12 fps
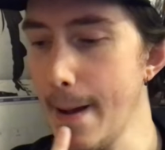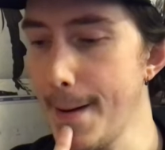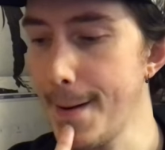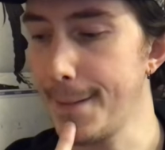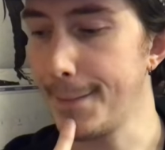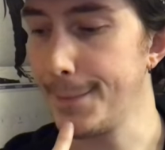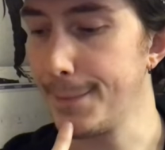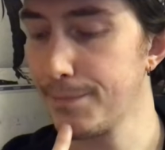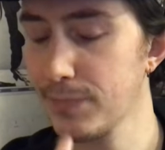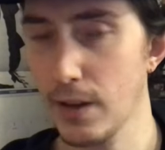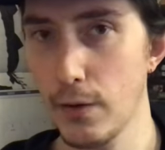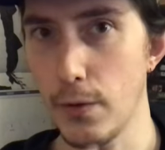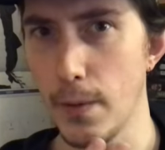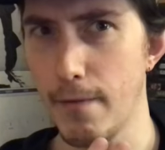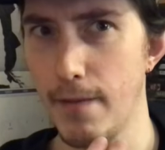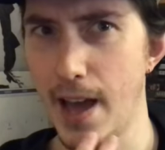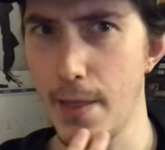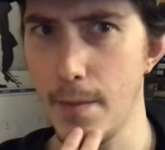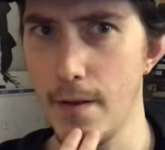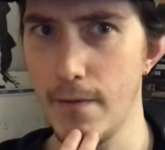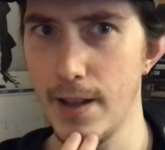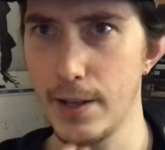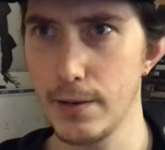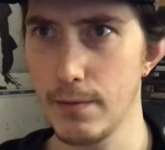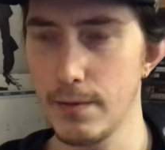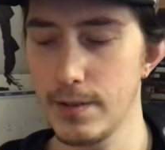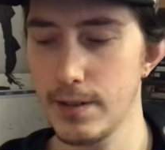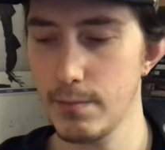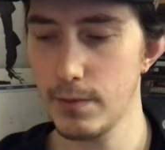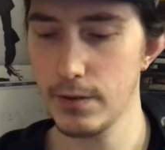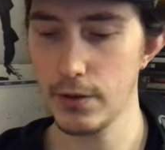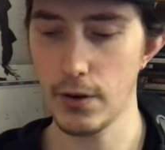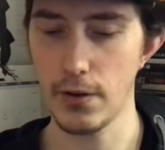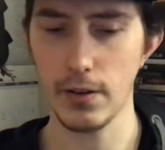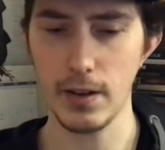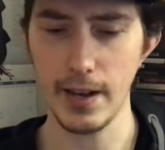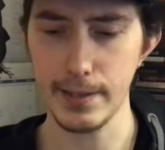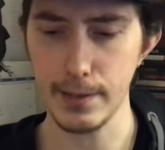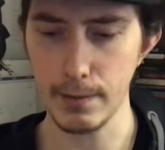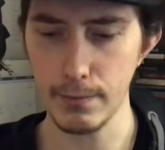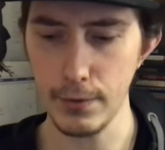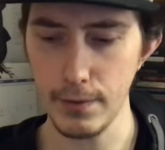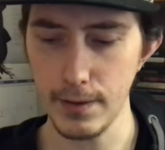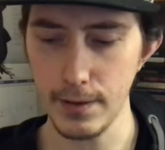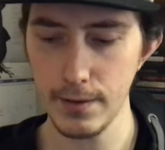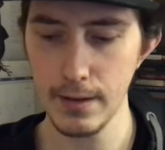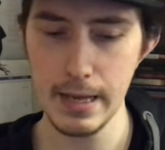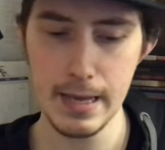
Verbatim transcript: Um, through the Fathom events with Turner Classic Movies